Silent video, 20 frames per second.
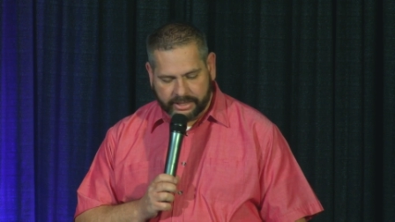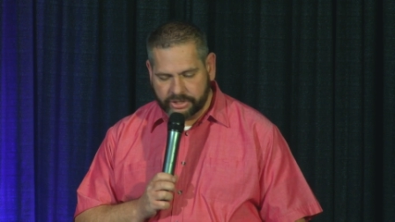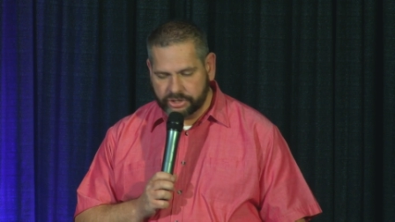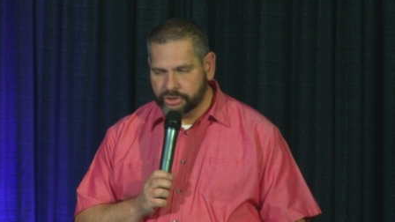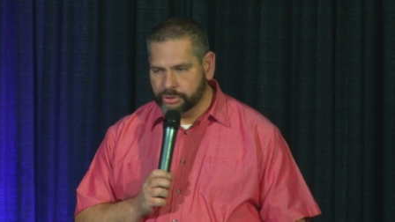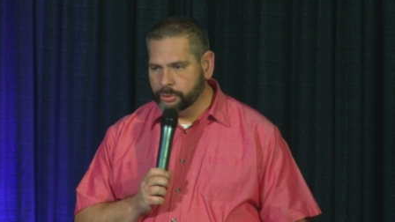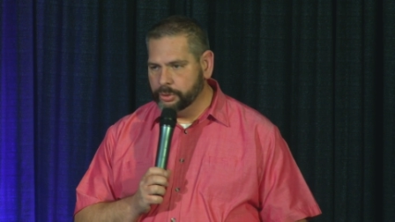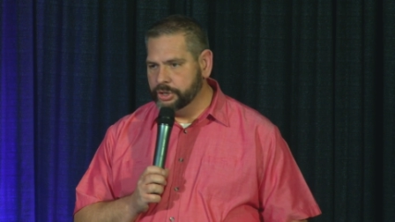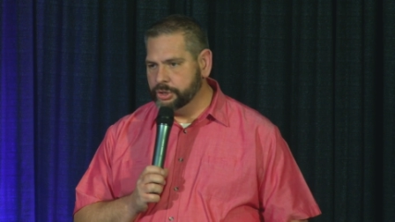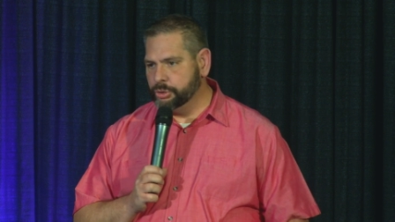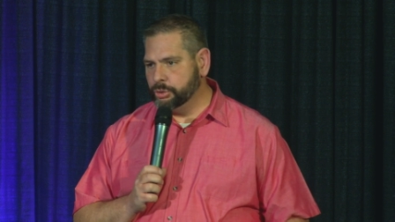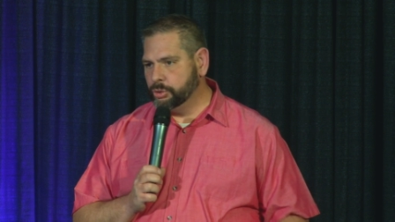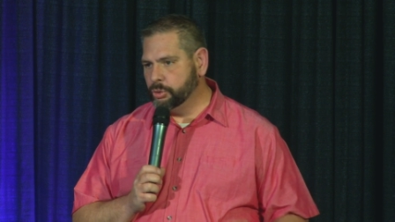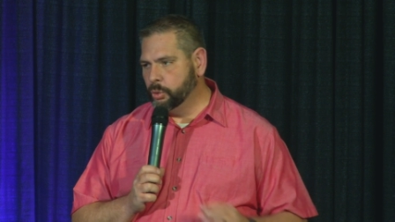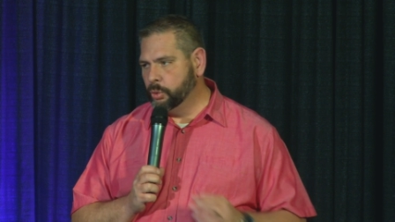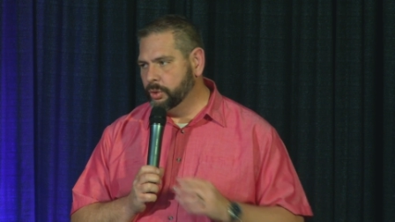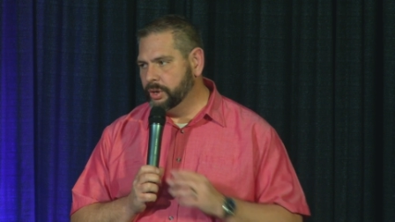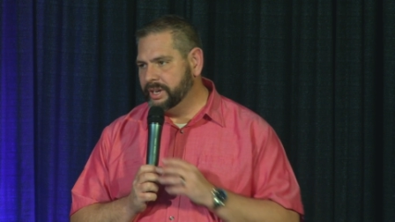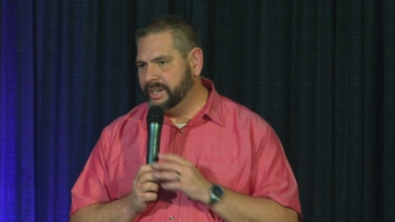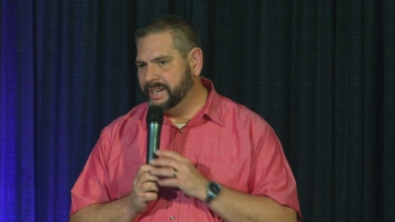The story is
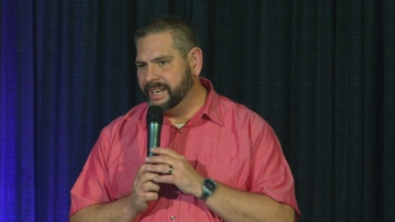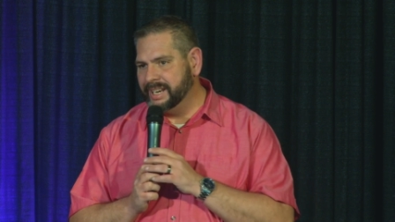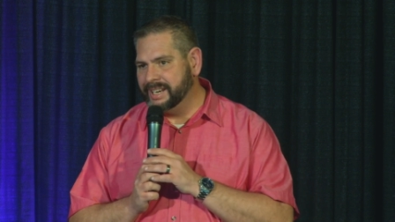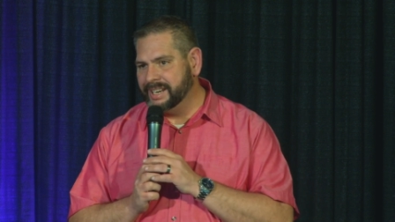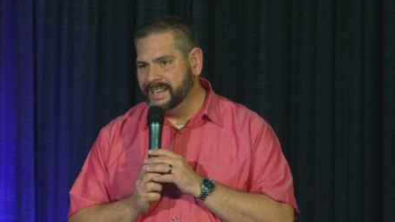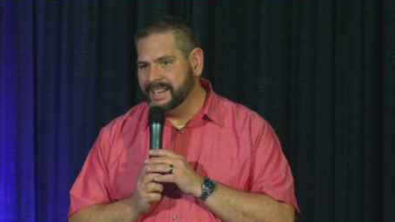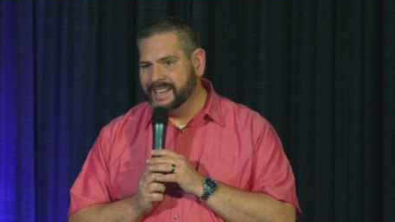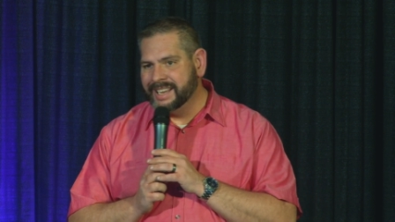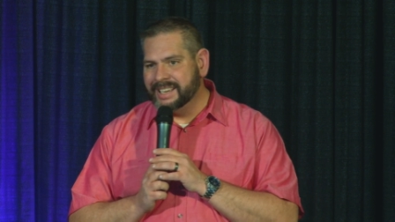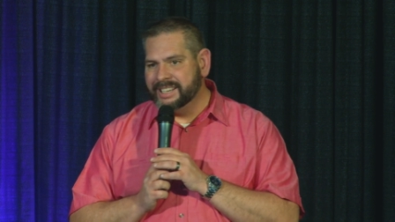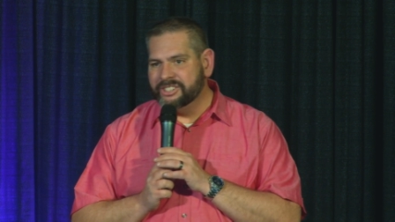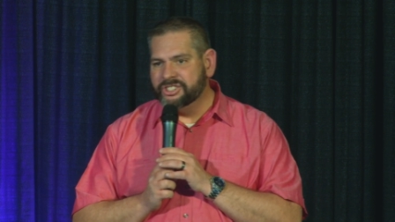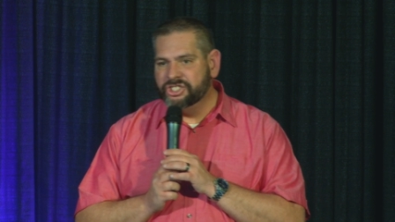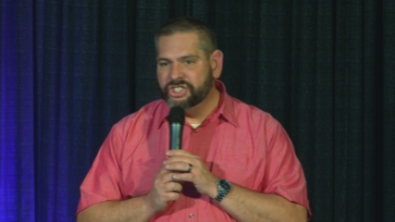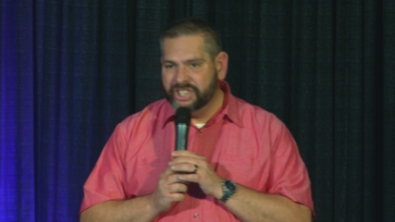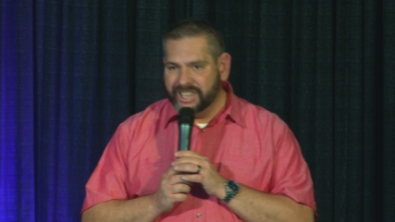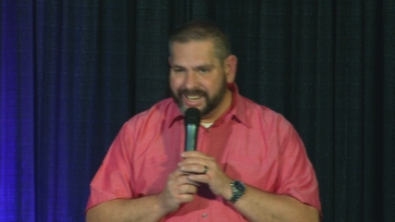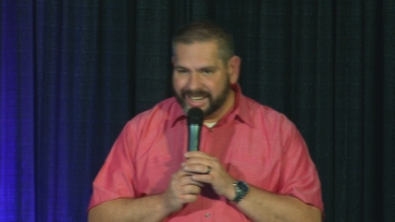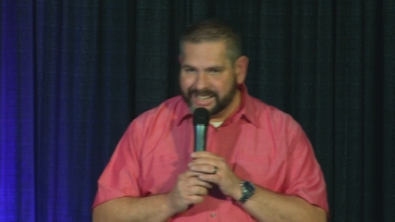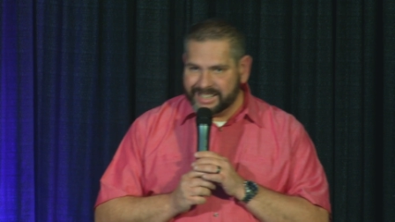recorded in
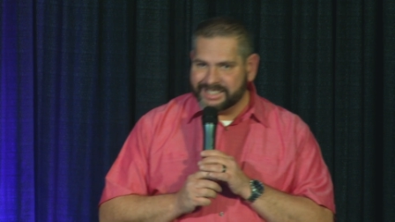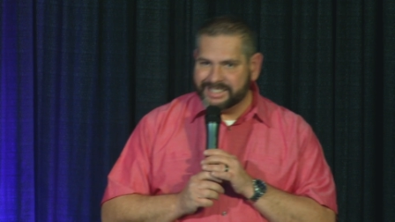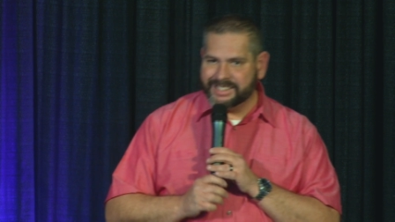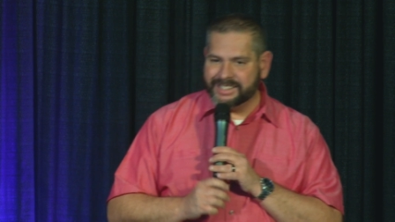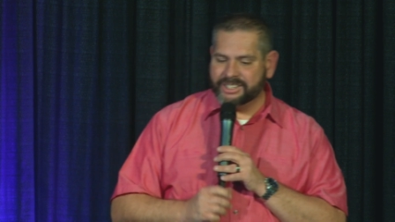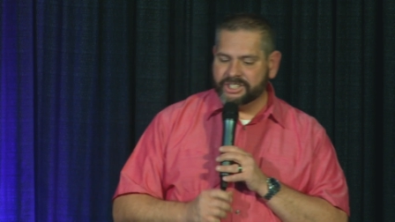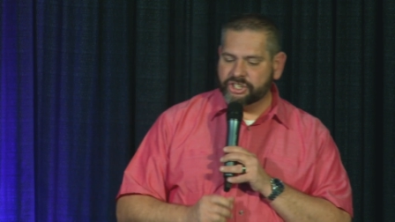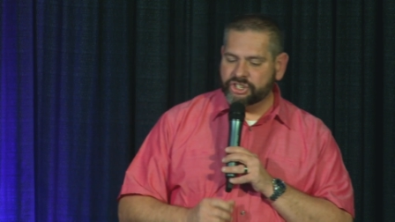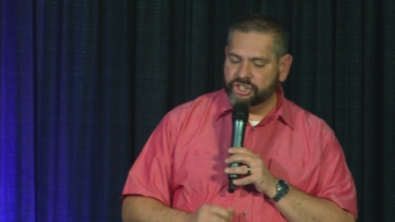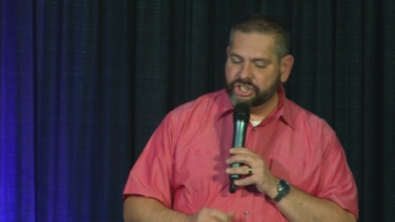Genesis